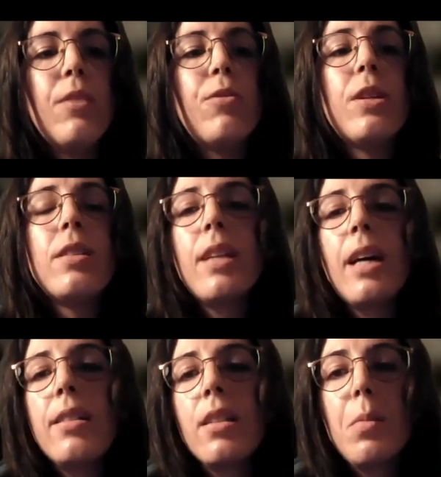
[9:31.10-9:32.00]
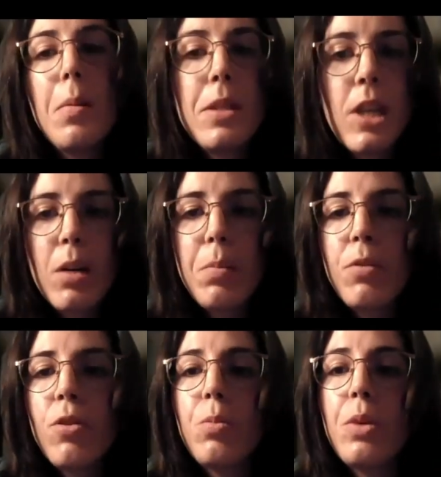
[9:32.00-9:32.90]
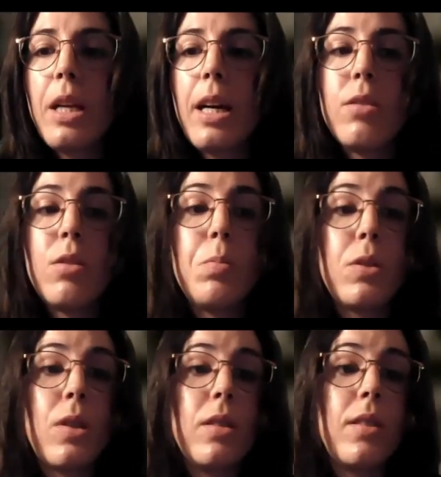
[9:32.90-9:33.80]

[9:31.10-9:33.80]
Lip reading: For this task, the BabyChecker performed with 100%